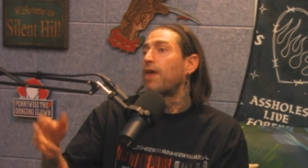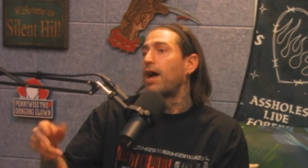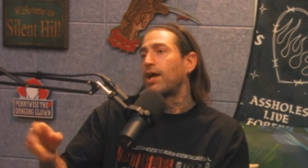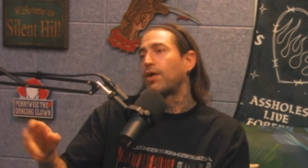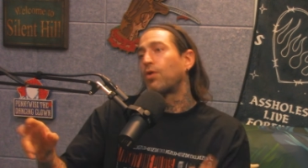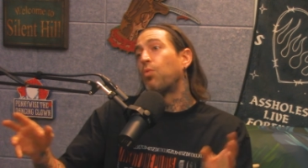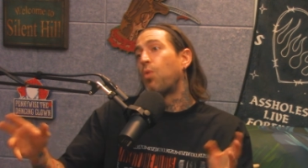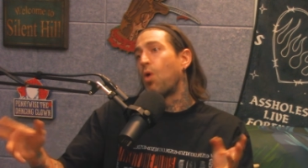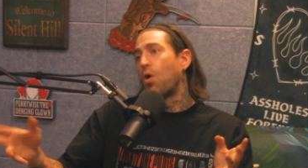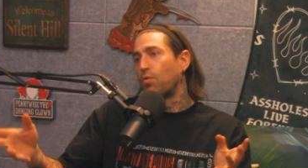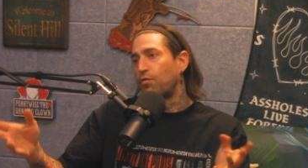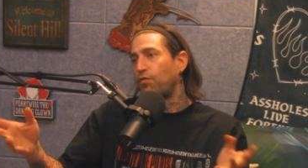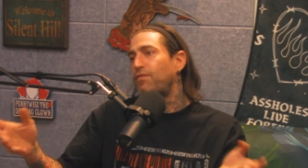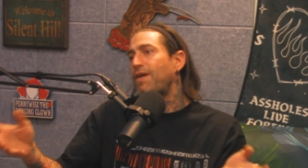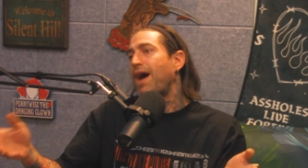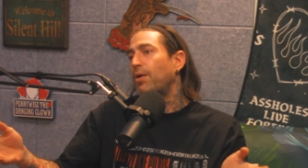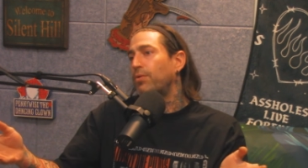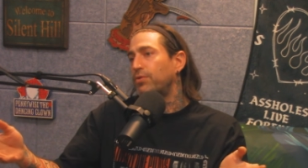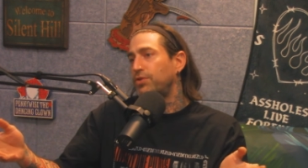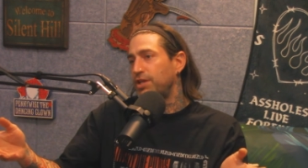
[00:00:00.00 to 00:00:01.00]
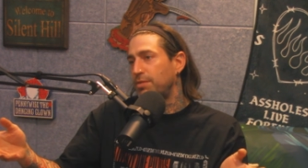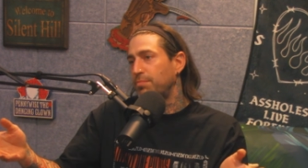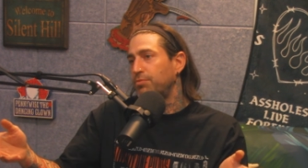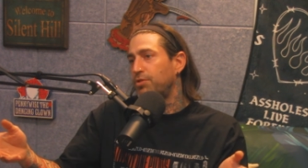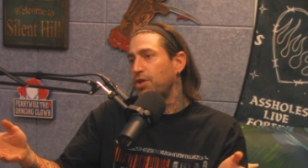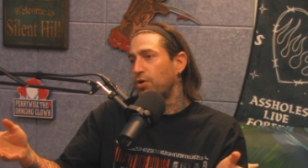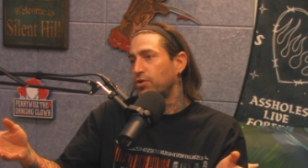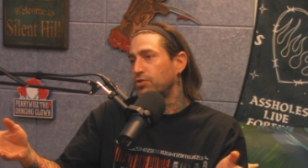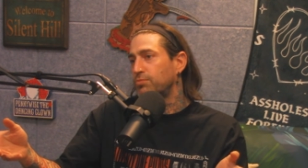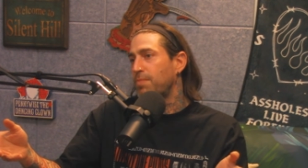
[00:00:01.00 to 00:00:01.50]
I quote found him
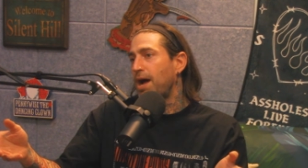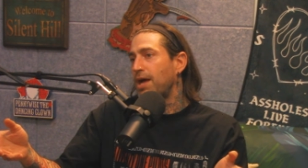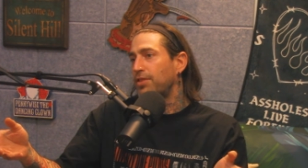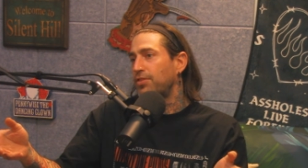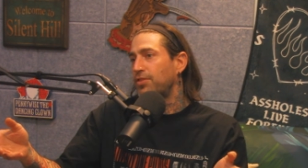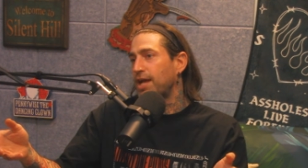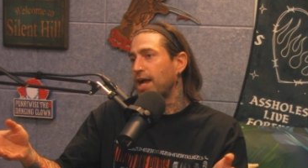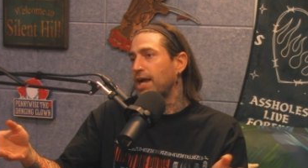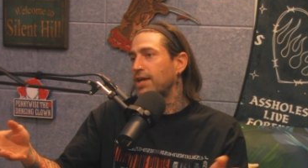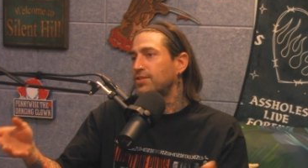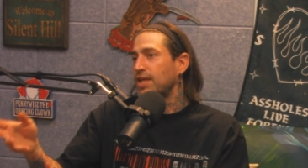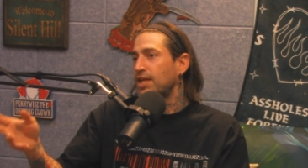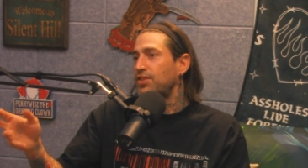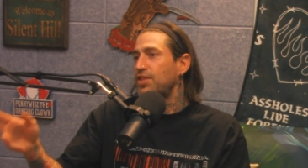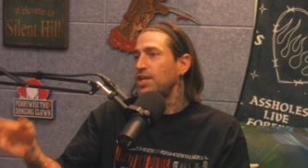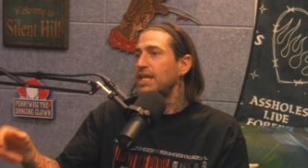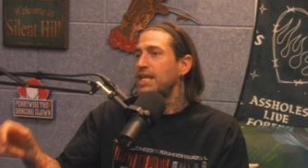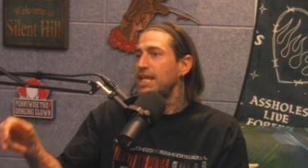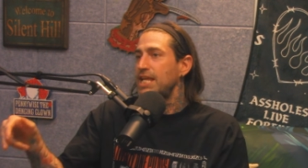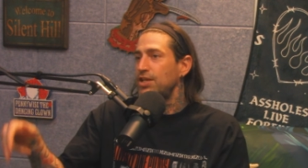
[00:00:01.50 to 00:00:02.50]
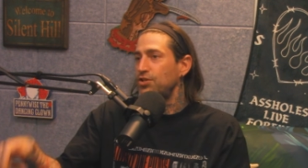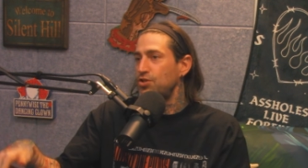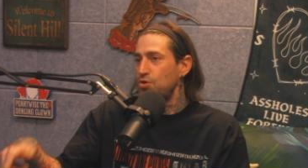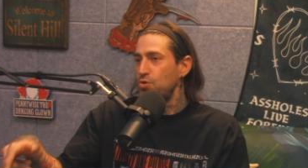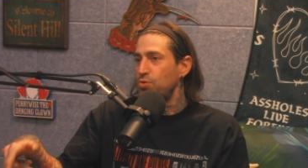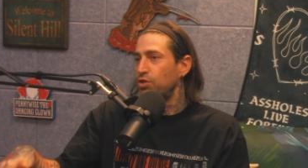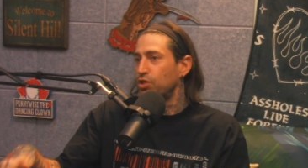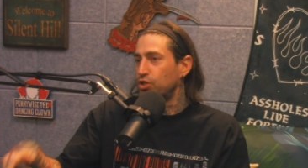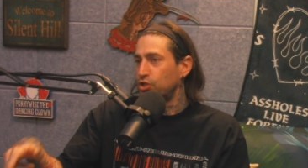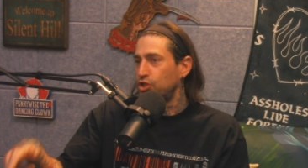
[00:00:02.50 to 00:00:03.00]
though is my thing because I See, think he
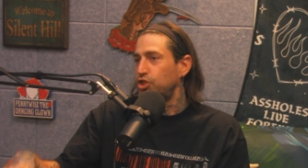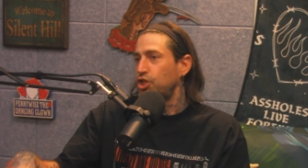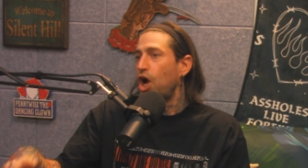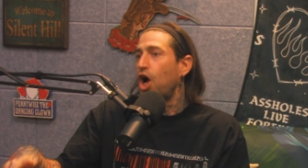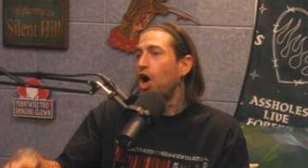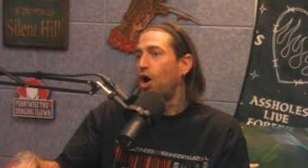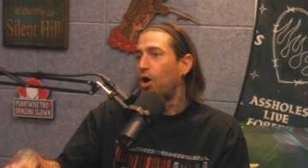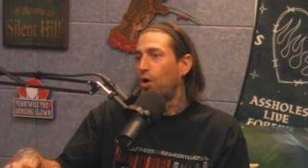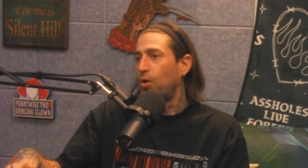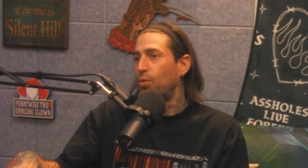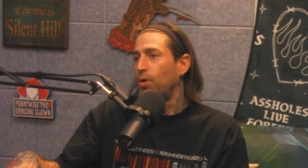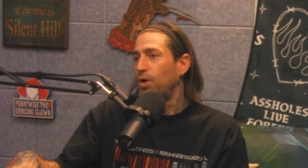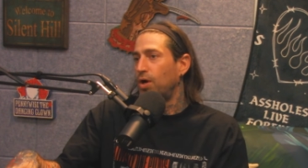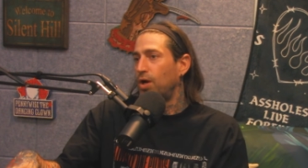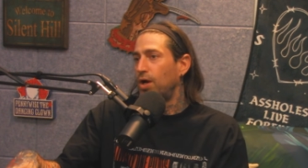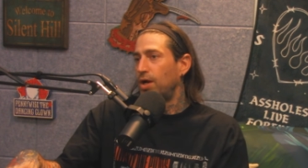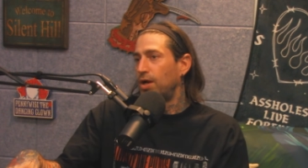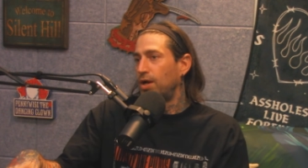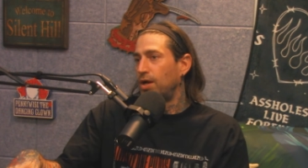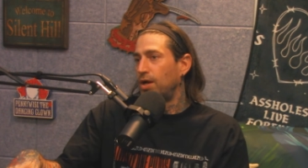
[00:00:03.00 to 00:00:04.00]
knew the show. Yeah, well,